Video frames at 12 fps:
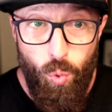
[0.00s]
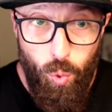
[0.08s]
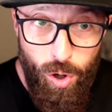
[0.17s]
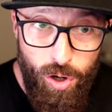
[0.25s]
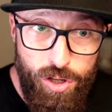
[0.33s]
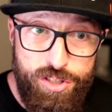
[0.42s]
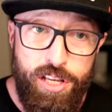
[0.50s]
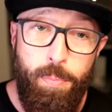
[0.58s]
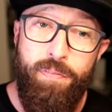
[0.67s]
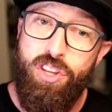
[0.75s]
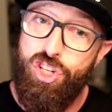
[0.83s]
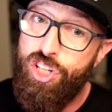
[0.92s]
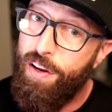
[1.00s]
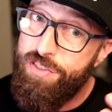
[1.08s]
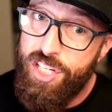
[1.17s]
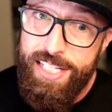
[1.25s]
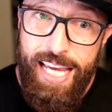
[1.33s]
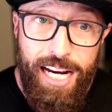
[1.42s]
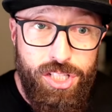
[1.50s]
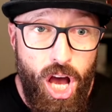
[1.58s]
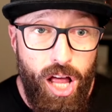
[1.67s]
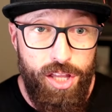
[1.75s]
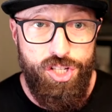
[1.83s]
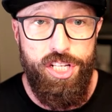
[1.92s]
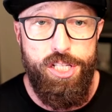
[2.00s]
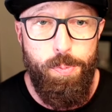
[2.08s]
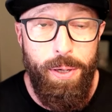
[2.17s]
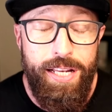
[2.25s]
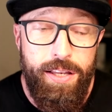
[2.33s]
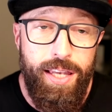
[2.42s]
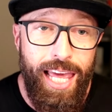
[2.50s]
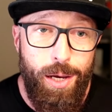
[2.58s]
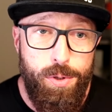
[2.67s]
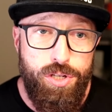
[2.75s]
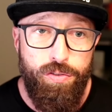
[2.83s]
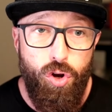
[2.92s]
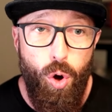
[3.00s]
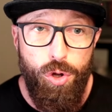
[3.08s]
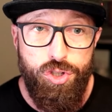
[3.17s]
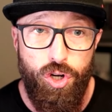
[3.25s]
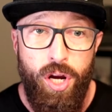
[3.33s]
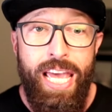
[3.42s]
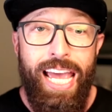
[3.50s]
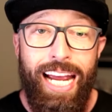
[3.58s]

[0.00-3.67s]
the world, some of the shifts in technology, speaking the language of culture,